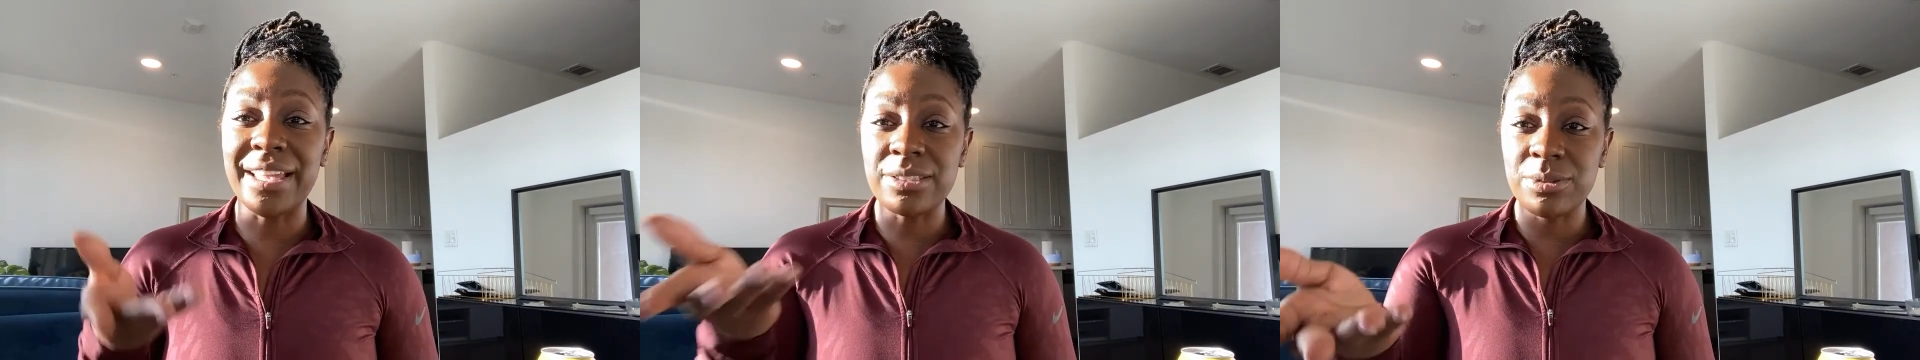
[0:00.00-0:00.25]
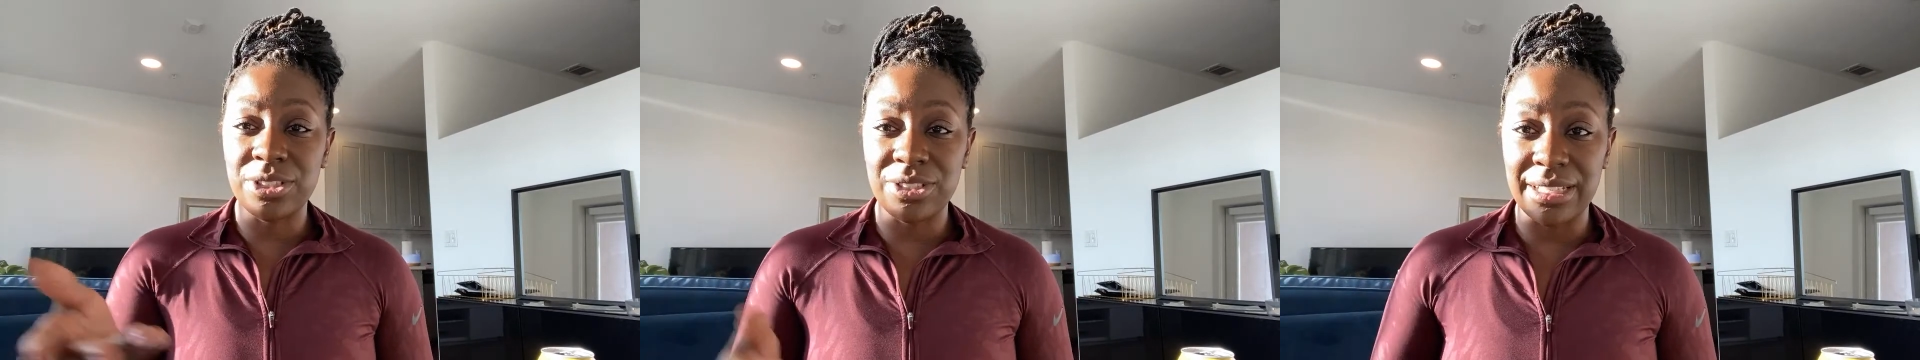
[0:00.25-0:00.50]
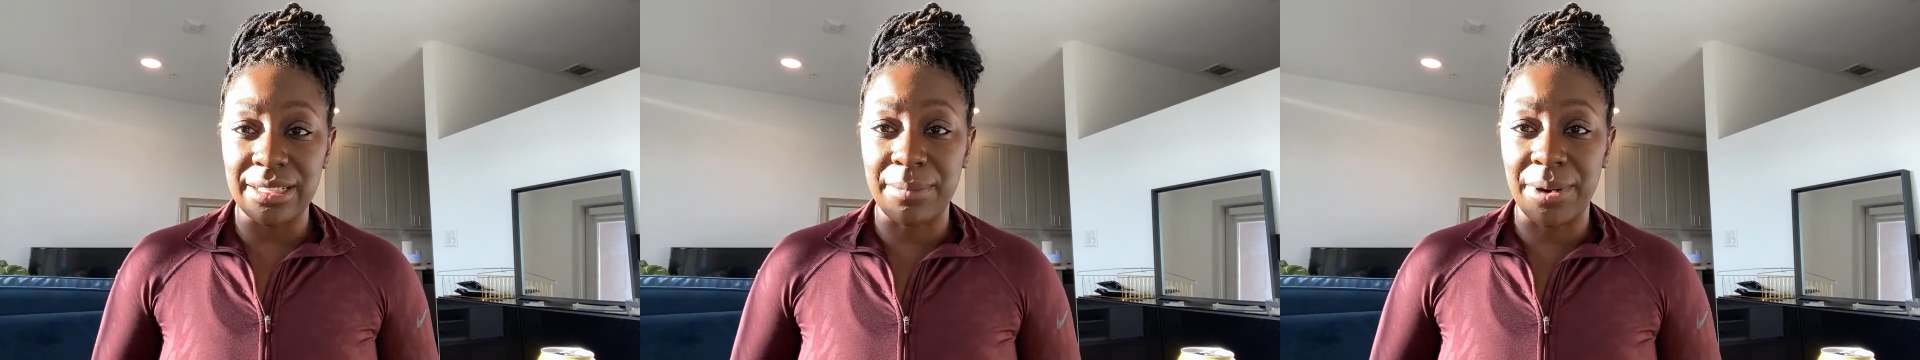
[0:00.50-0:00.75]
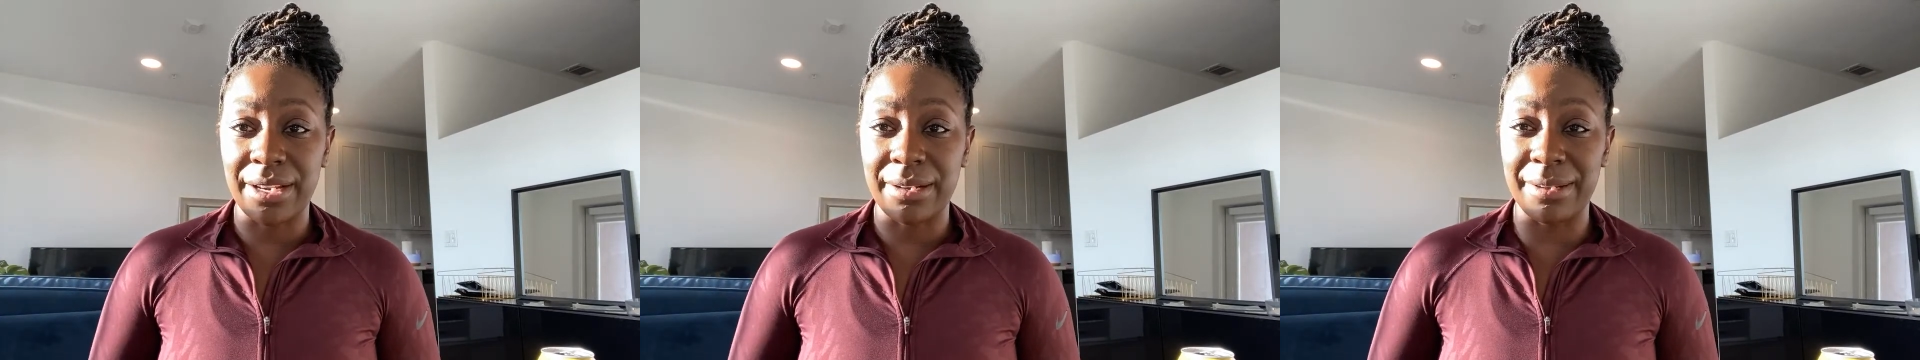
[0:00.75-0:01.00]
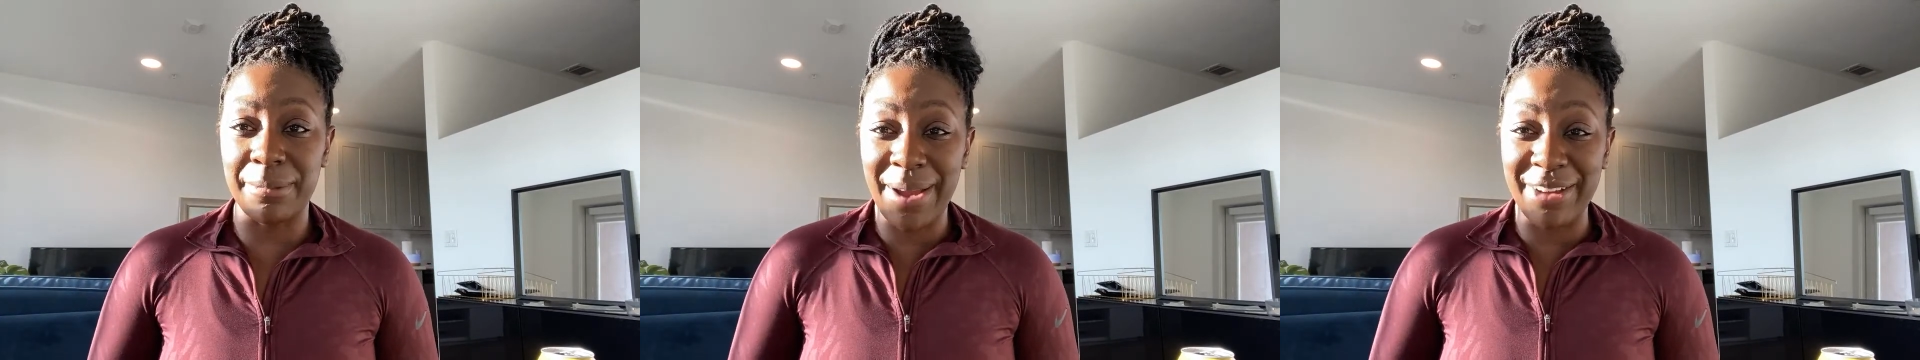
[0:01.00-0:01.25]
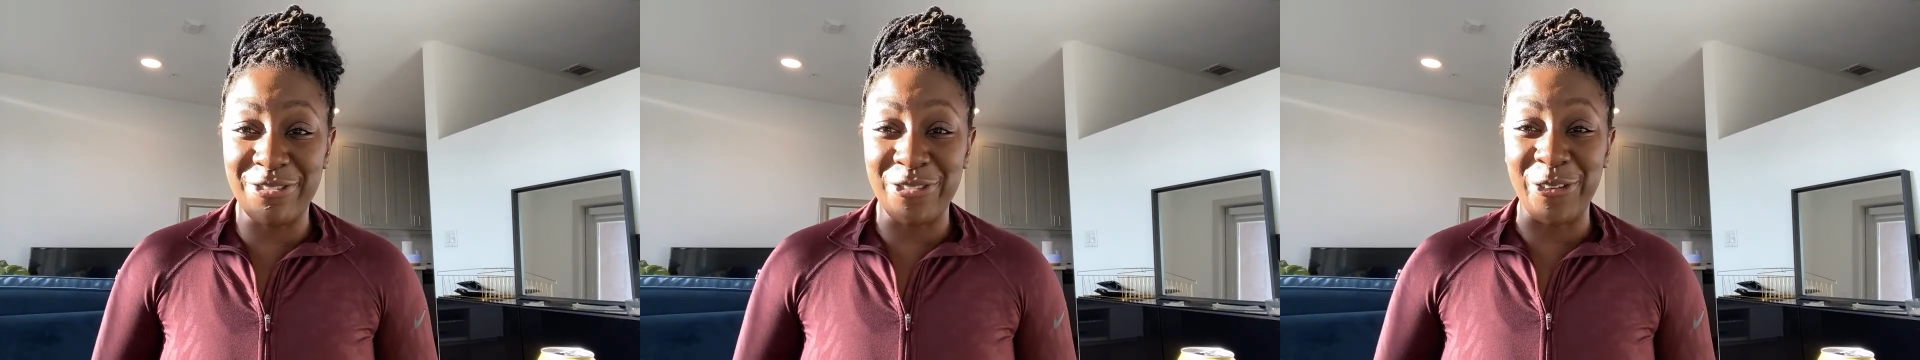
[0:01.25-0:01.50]
That's what you need to market it
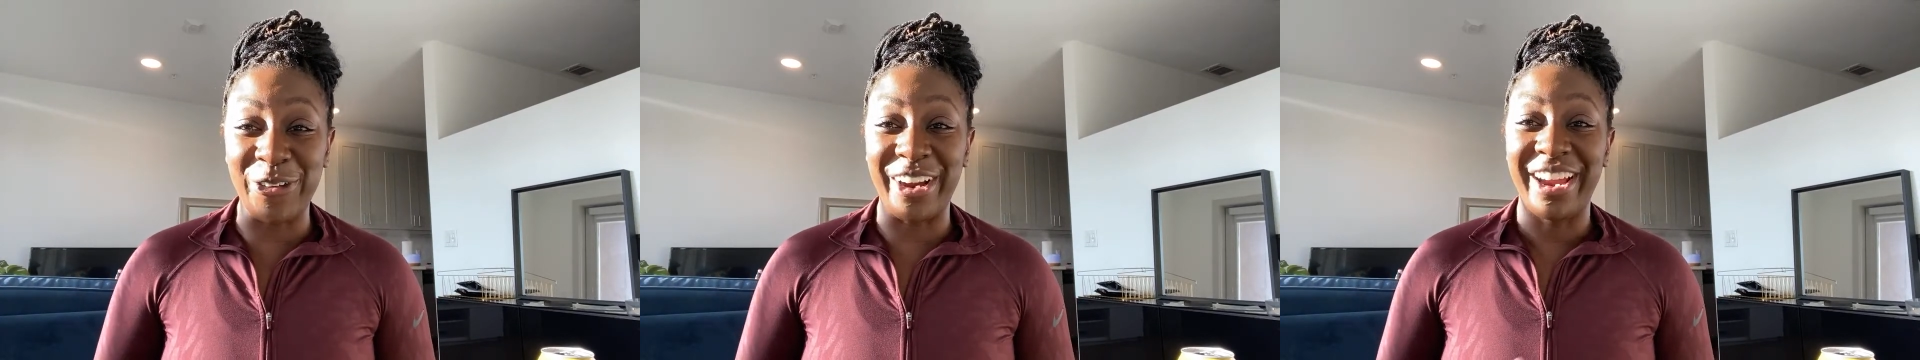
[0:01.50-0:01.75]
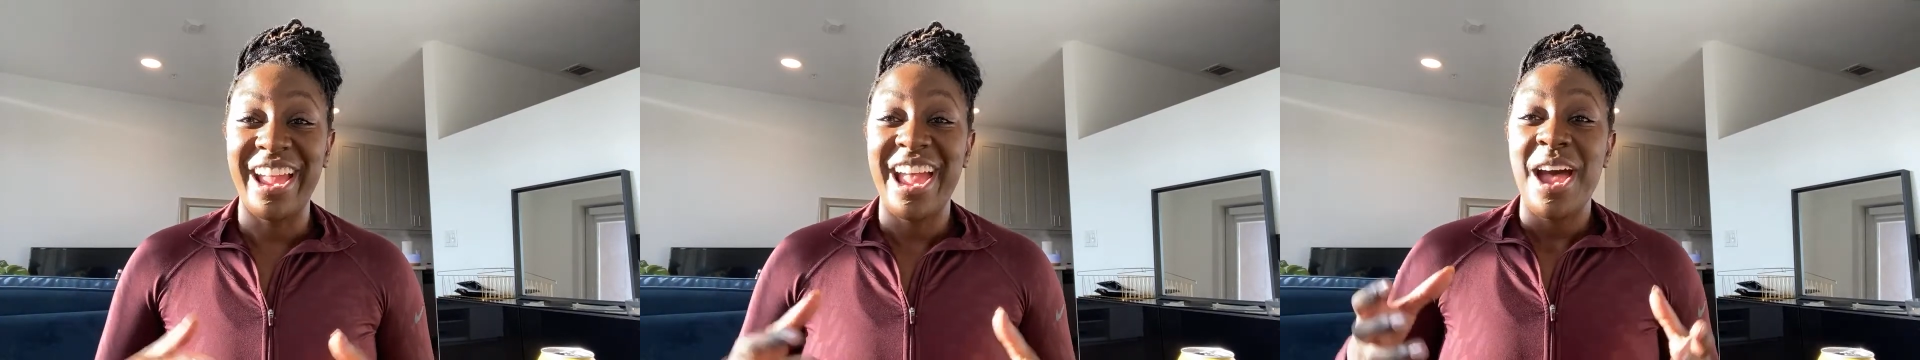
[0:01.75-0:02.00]
by 4.